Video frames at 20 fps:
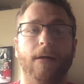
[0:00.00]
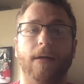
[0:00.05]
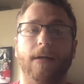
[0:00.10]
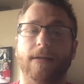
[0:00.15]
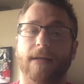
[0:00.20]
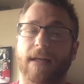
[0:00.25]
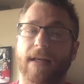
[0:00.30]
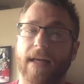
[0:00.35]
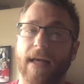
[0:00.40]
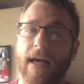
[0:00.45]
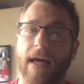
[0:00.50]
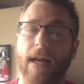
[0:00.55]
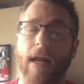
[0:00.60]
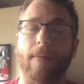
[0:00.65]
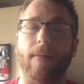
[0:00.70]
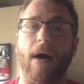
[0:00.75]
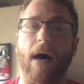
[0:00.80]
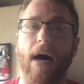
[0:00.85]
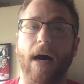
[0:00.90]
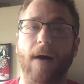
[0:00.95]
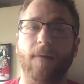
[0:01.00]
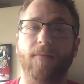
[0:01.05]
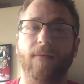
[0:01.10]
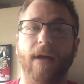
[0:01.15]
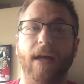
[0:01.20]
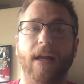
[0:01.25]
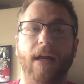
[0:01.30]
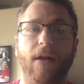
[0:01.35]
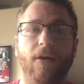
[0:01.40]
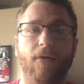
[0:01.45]
Because again, I'm
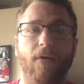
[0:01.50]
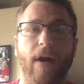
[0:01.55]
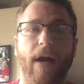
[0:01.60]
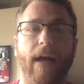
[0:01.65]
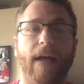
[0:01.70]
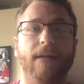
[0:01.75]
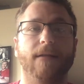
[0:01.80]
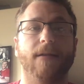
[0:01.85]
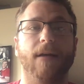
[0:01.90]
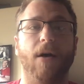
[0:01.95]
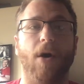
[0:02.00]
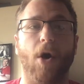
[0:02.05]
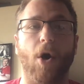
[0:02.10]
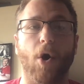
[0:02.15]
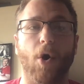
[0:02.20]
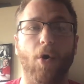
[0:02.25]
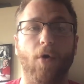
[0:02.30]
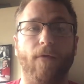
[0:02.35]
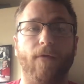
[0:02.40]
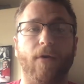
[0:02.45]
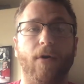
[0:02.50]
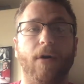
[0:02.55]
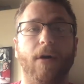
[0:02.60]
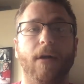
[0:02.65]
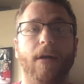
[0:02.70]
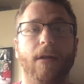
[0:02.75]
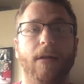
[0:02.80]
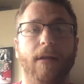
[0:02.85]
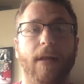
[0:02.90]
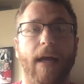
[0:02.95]
updating grades over
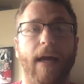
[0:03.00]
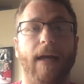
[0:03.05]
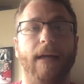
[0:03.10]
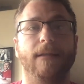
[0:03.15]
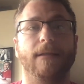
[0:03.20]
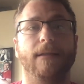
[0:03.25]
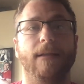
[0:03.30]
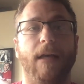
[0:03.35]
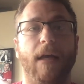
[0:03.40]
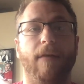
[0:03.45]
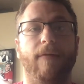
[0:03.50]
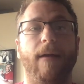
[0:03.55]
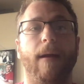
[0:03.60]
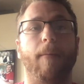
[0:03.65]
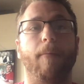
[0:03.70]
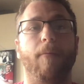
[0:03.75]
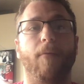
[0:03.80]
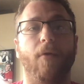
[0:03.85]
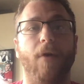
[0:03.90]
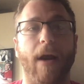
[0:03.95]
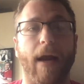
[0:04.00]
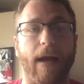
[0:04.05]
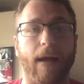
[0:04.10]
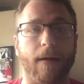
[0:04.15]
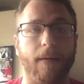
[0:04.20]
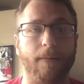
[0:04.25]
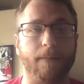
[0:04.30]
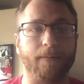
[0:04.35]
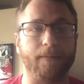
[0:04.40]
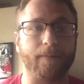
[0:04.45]
Thanksgiving
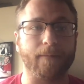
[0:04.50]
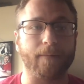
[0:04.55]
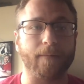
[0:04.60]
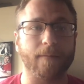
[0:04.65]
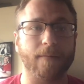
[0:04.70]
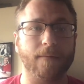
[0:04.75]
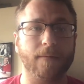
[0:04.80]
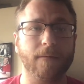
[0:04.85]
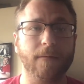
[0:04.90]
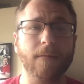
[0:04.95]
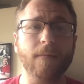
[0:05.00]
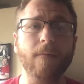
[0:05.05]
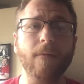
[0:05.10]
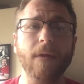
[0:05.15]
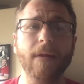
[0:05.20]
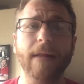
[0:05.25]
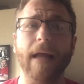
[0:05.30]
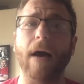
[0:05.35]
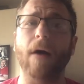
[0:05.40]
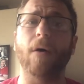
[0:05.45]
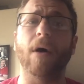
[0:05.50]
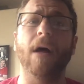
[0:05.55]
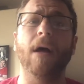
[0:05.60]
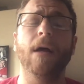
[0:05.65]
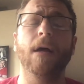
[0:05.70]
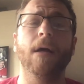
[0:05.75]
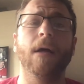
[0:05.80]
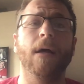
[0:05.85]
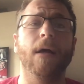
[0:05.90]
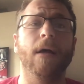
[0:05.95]
break. Now,
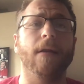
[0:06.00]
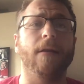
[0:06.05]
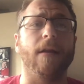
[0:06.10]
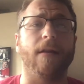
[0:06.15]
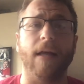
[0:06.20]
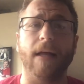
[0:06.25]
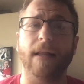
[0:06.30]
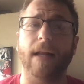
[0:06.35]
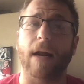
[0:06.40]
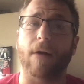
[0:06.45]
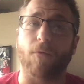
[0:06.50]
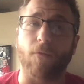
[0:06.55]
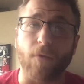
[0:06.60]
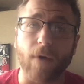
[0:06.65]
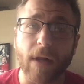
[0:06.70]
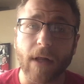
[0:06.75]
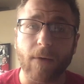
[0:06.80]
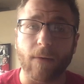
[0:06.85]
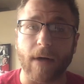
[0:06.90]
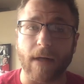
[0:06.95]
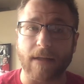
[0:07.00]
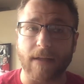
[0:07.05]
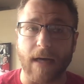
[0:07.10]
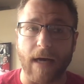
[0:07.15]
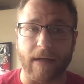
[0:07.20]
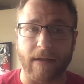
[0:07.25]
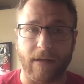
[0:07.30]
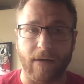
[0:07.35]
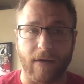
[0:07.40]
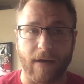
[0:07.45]
the thing that I really want to
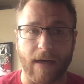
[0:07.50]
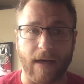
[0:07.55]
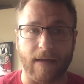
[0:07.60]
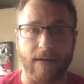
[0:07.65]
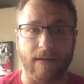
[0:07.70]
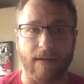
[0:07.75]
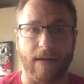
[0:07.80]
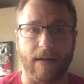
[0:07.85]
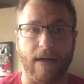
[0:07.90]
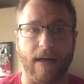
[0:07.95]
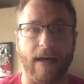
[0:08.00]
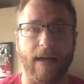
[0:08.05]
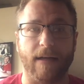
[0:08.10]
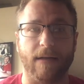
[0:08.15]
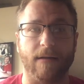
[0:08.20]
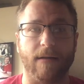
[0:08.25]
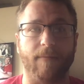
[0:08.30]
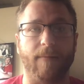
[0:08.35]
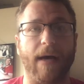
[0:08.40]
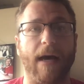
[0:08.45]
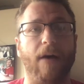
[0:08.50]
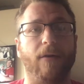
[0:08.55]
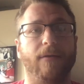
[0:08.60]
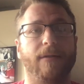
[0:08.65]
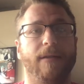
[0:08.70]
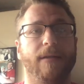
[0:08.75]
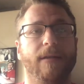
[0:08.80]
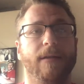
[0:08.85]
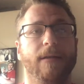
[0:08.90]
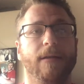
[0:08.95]
talk to you guys today is
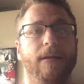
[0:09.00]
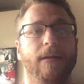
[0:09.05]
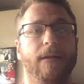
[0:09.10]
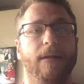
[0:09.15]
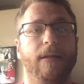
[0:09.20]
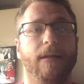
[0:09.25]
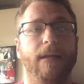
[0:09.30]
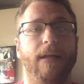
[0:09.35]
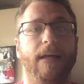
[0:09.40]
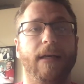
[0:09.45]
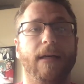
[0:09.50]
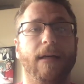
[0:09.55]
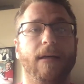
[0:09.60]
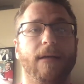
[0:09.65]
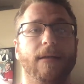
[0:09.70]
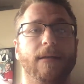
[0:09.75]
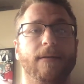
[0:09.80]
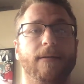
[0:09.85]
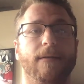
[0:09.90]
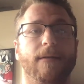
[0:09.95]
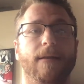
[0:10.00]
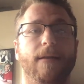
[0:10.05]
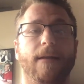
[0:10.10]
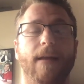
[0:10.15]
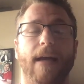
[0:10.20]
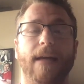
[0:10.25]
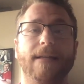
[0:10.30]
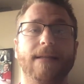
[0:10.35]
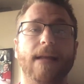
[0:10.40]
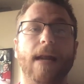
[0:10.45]
about the
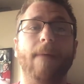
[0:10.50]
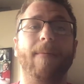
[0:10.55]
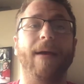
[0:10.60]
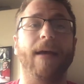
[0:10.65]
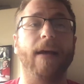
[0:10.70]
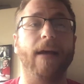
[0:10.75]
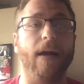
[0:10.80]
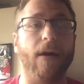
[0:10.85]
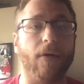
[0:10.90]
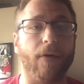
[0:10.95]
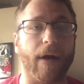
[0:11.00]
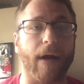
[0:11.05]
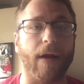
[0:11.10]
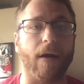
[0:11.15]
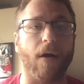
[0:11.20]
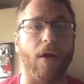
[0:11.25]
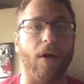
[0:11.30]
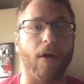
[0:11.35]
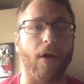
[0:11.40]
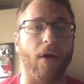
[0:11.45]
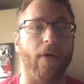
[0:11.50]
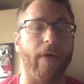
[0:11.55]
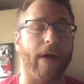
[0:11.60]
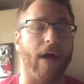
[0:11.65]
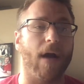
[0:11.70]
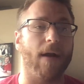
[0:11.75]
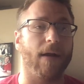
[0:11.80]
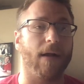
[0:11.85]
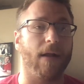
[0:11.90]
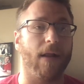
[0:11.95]
things that I'm hearing are going
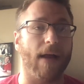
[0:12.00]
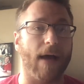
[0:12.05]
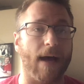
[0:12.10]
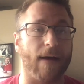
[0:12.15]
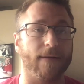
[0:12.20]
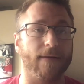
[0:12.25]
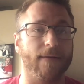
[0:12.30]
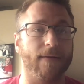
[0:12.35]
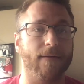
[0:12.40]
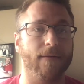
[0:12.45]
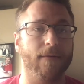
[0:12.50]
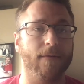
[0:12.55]
on in class.